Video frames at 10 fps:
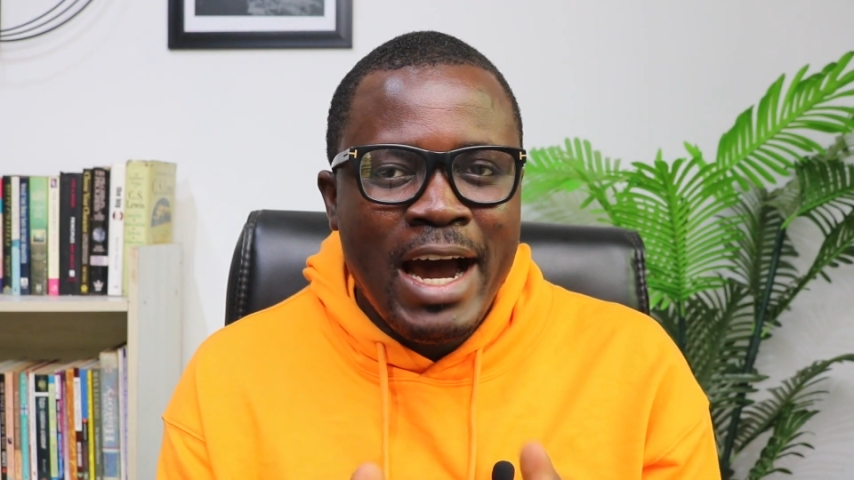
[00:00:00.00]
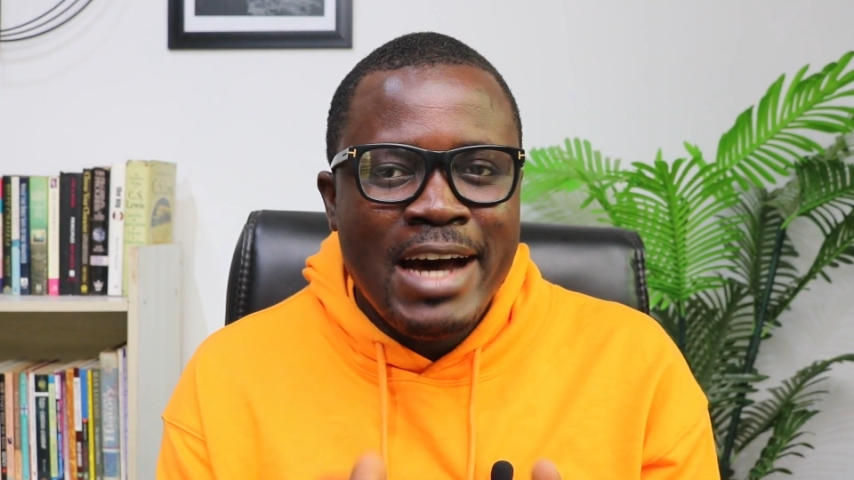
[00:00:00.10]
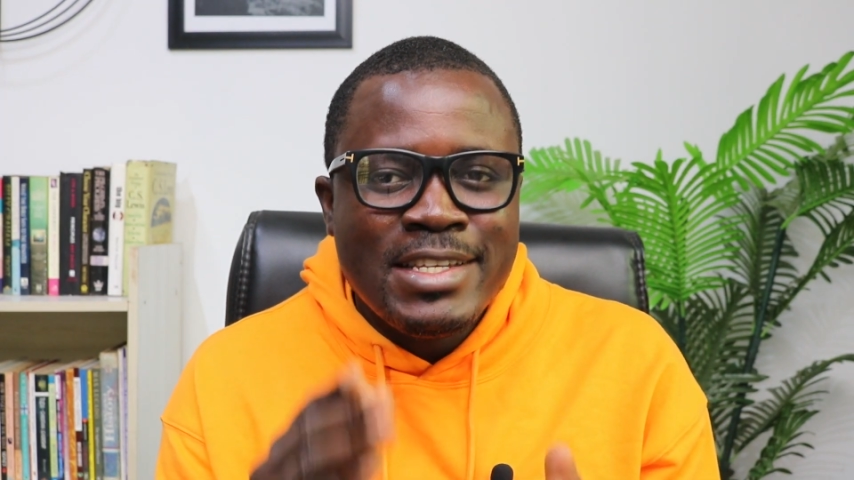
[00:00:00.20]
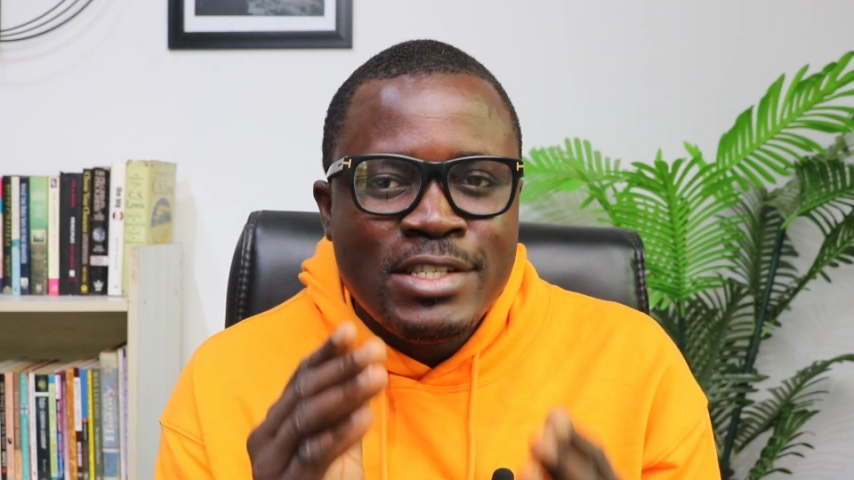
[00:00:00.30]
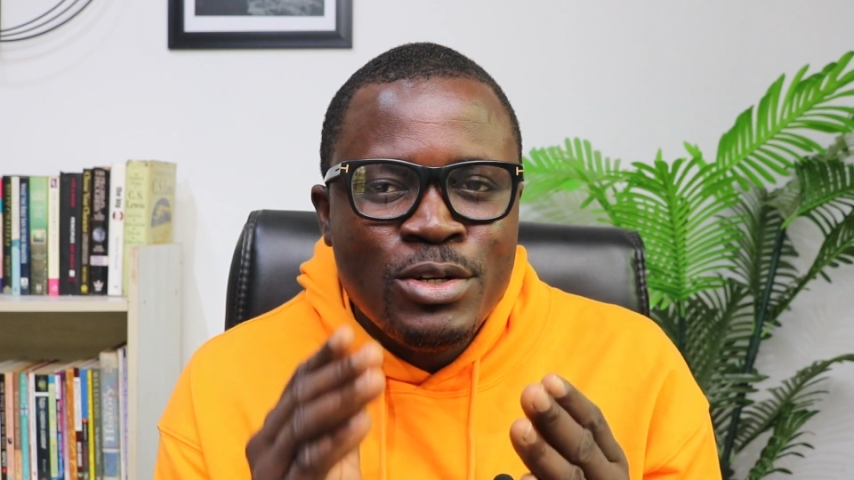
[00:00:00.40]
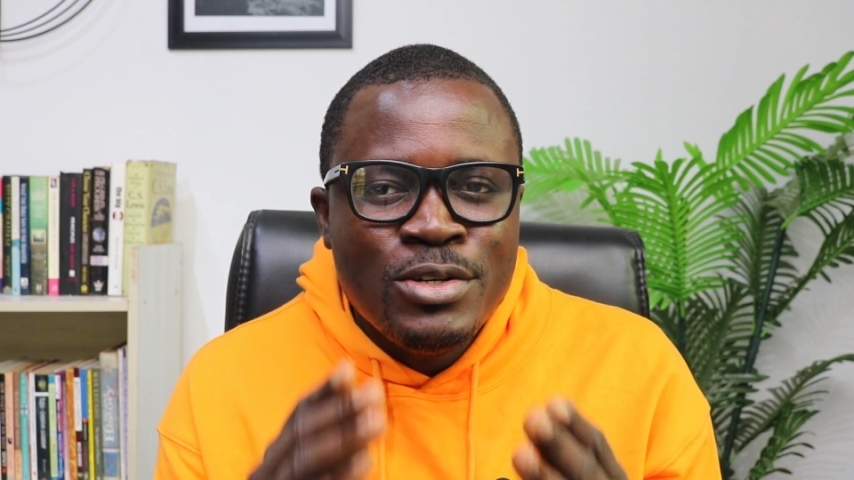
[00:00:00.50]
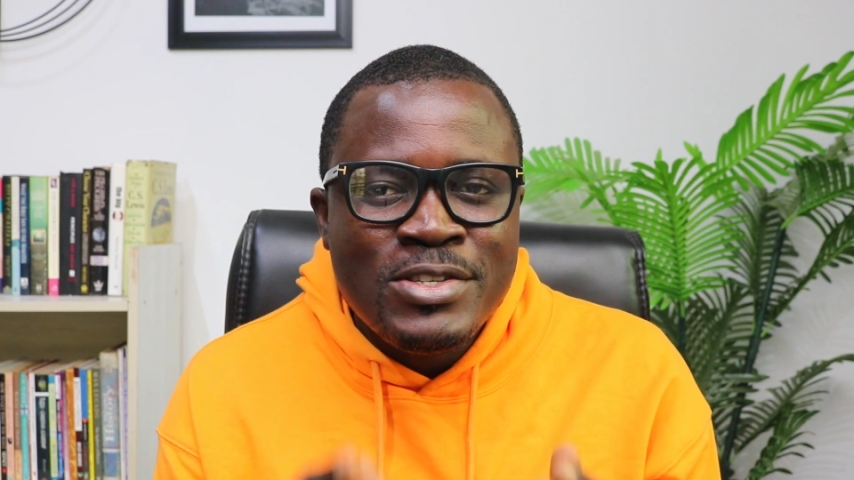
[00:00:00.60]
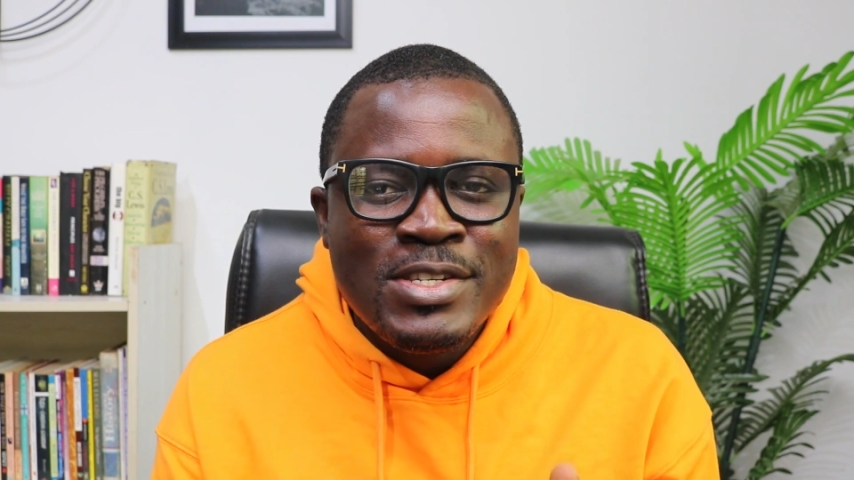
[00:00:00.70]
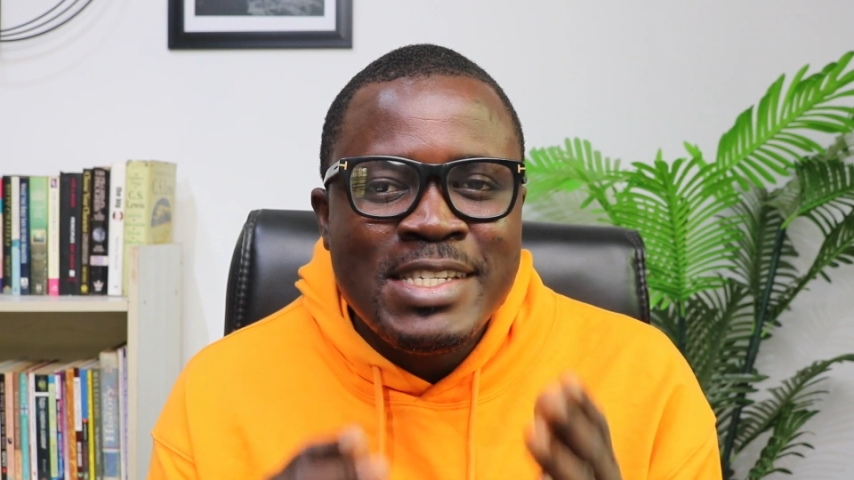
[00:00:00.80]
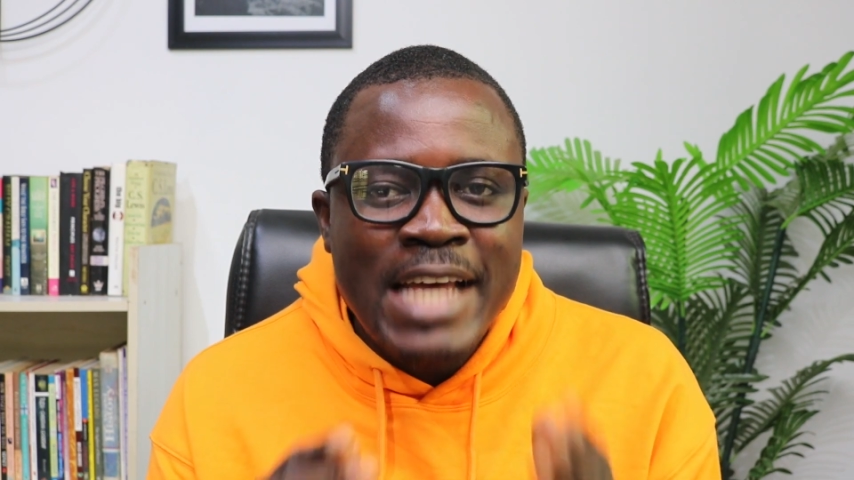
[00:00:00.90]
as
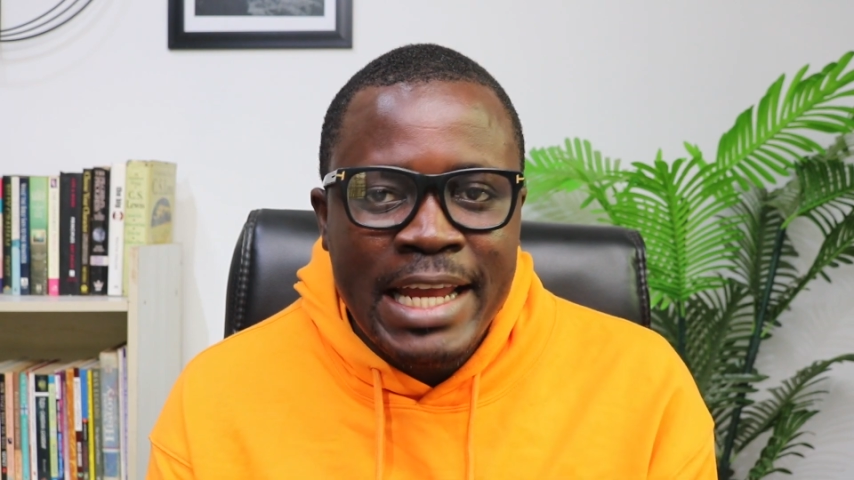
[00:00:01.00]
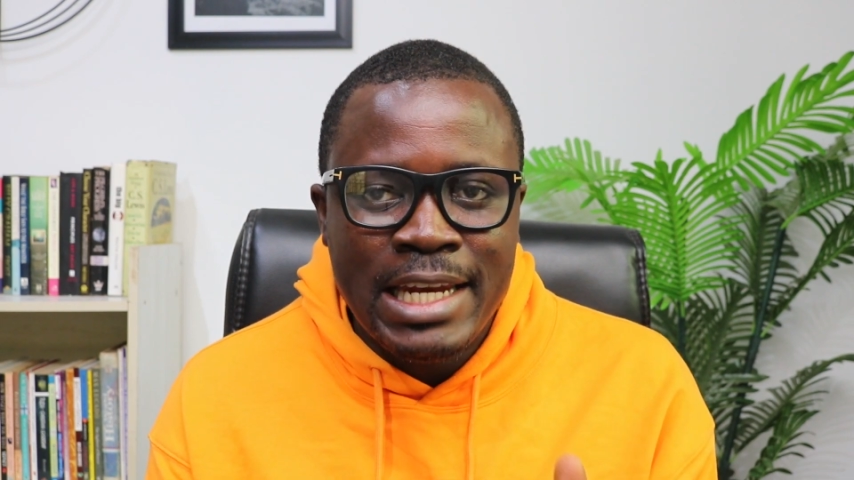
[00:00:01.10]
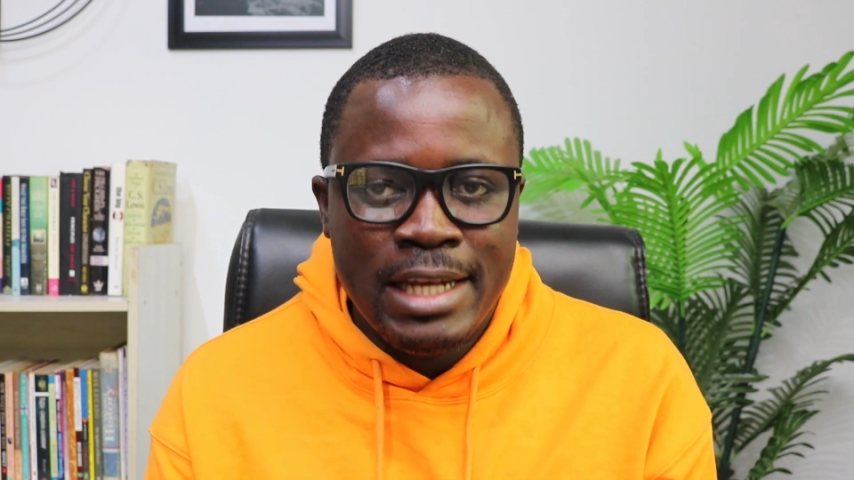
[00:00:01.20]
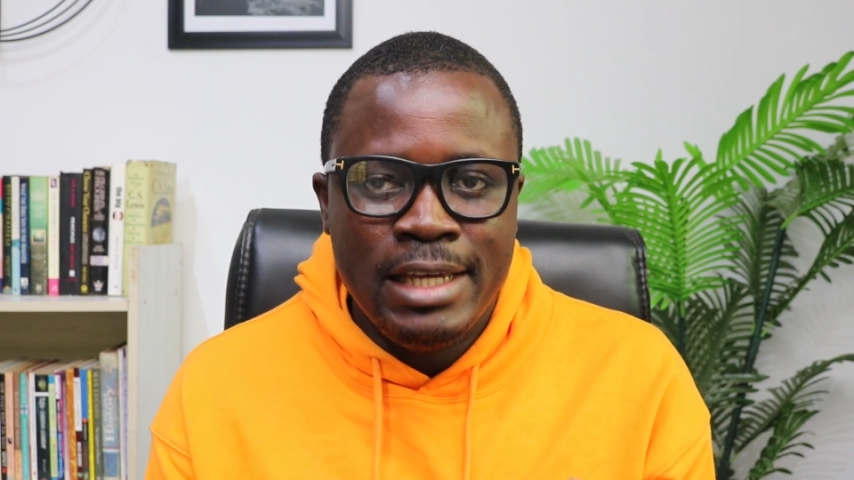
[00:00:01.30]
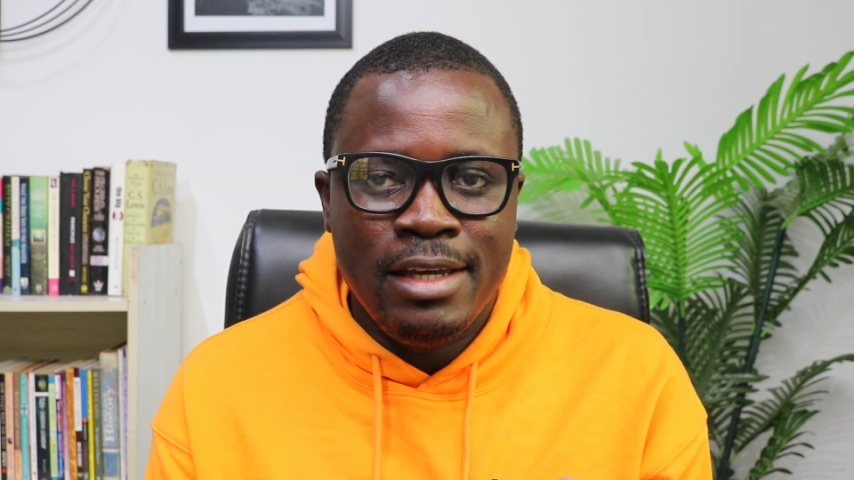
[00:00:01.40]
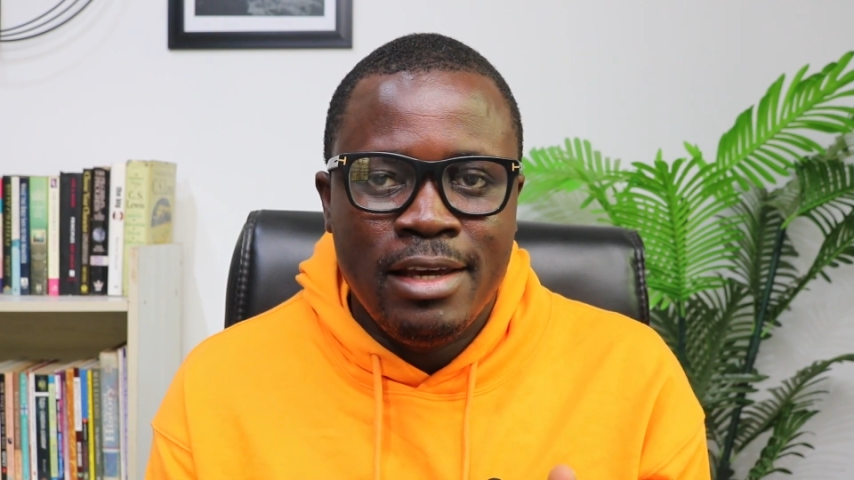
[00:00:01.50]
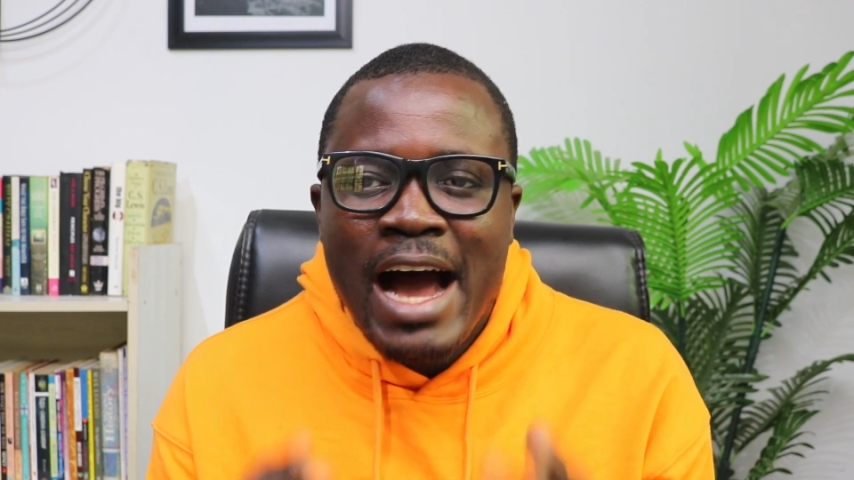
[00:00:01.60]
unsightly